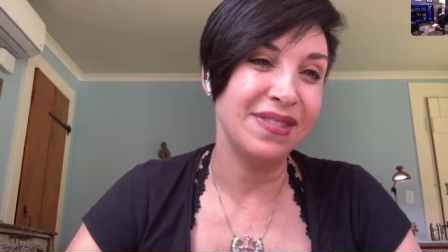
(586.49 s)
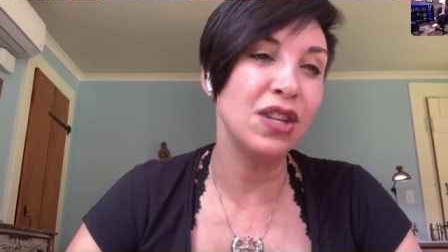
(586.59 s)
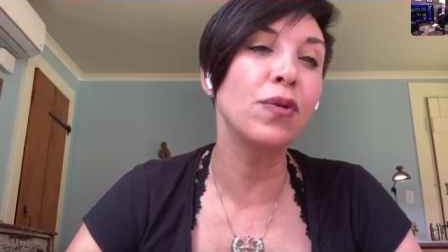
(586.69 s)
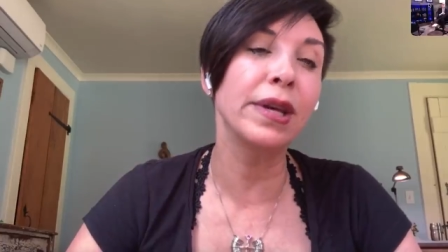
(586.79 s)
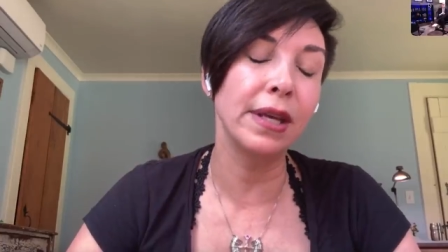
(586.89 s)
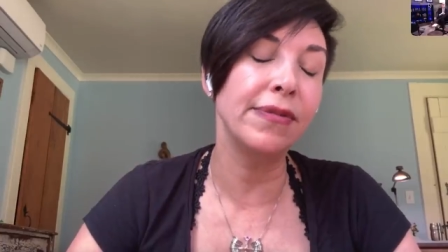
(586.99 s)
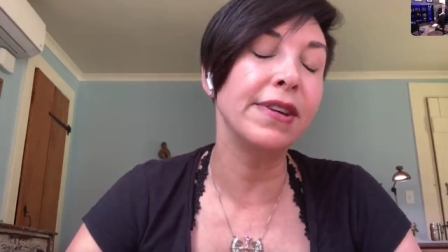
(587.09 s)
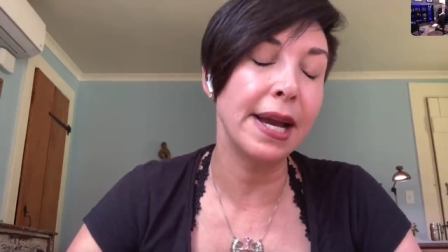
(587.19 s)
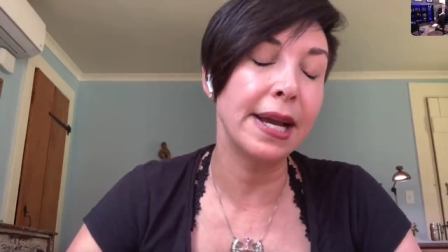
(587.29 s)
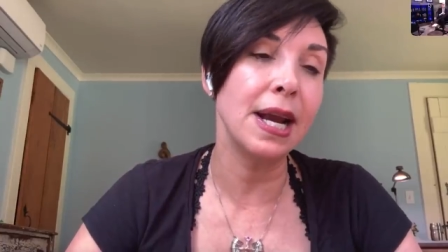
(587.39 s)
You really
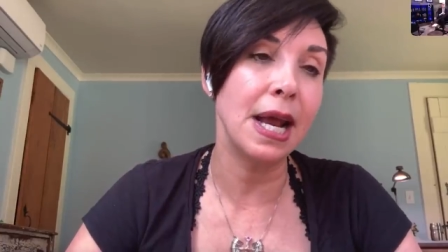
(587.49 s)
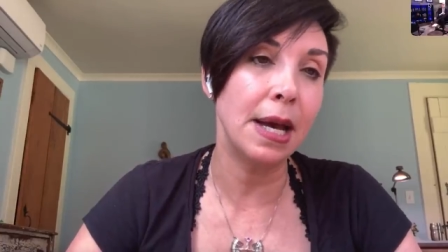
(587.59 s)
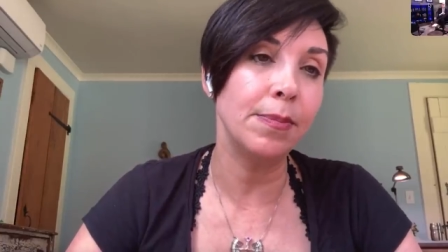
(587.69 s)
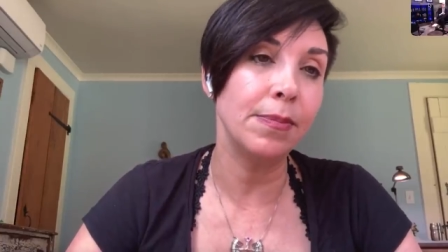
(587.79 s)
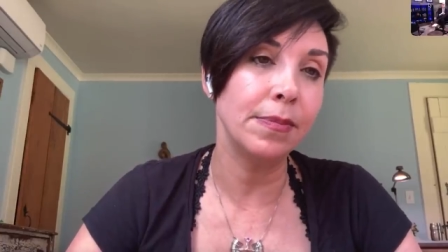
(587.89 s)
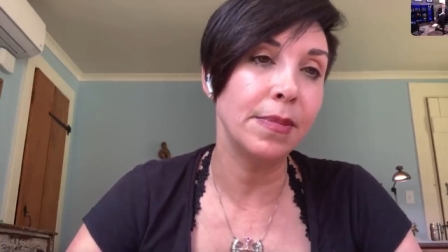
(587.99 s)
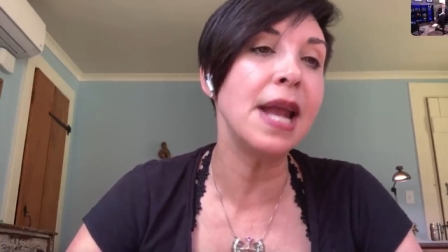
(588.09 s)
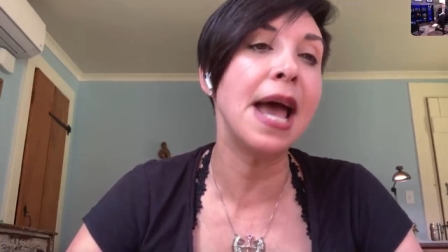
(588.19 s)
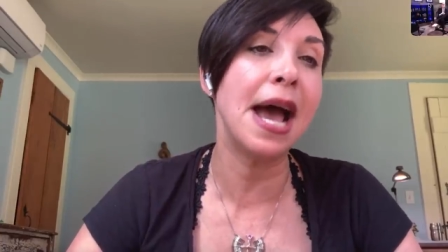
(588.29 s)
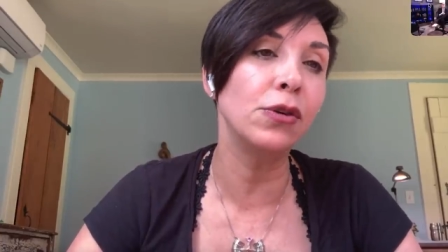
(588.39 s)
feel like a nap.
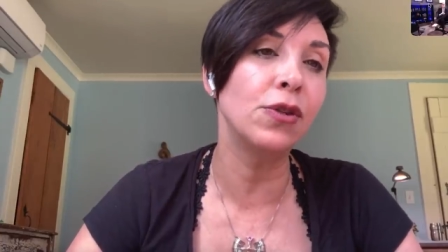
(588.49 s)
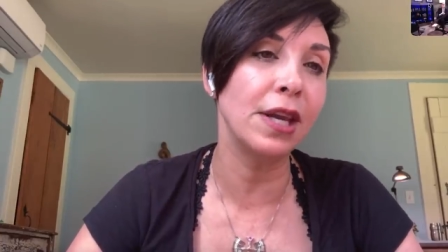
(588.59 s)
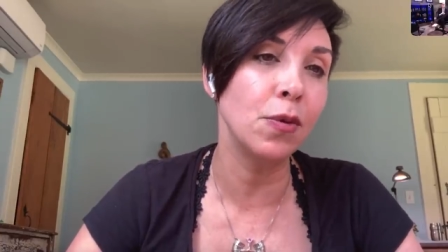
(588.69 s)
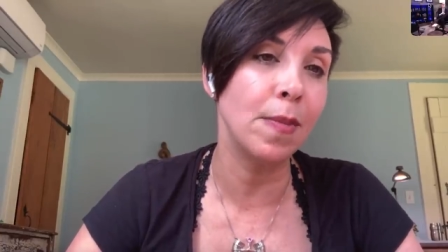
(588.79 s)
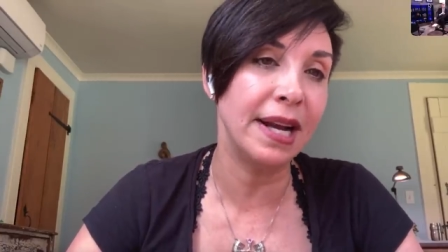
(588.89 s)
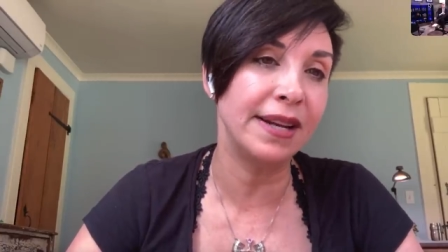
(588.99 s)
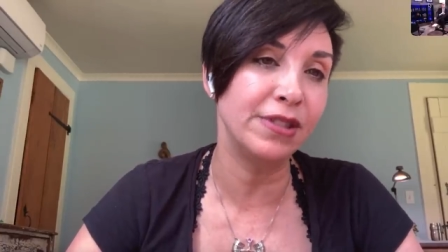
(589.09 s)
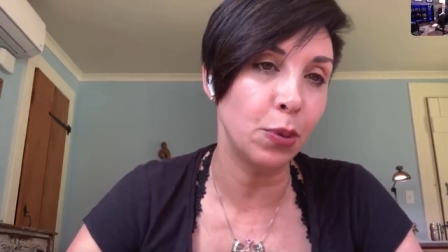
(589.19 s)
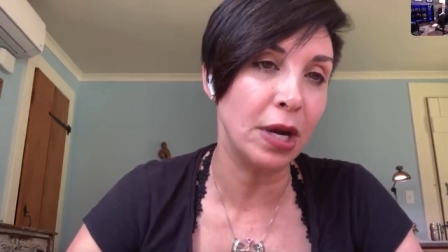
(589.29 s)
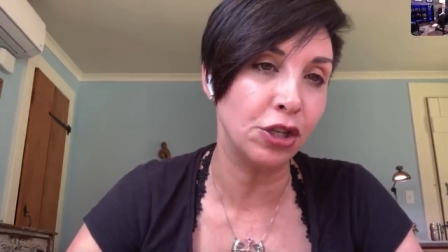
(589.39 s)
And now you think you might have
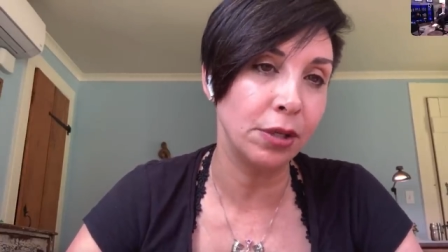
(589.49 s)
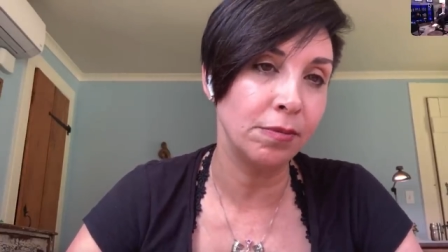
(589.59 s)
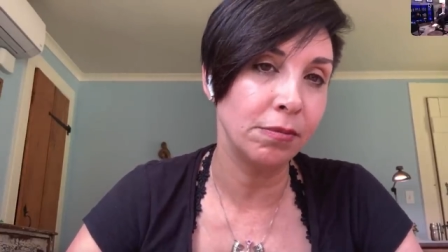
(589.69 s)
depression.